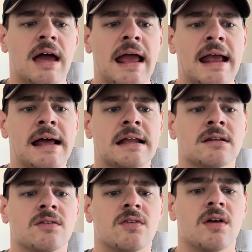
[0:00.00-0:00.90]

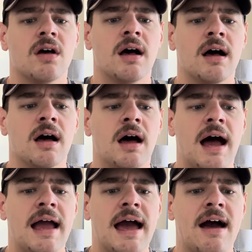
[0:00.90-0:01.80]
And
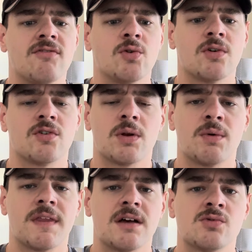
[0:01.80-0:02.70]
I have
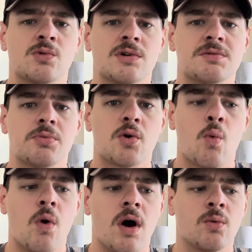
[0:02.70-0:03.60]
221,000 words in book
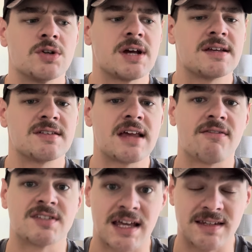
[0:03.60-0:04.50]
1, which I
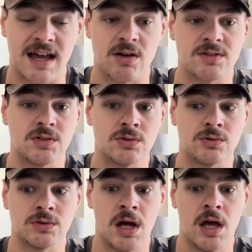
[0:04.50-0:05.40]
have sent out
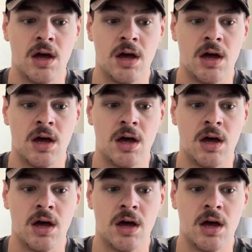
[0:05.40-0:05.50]
to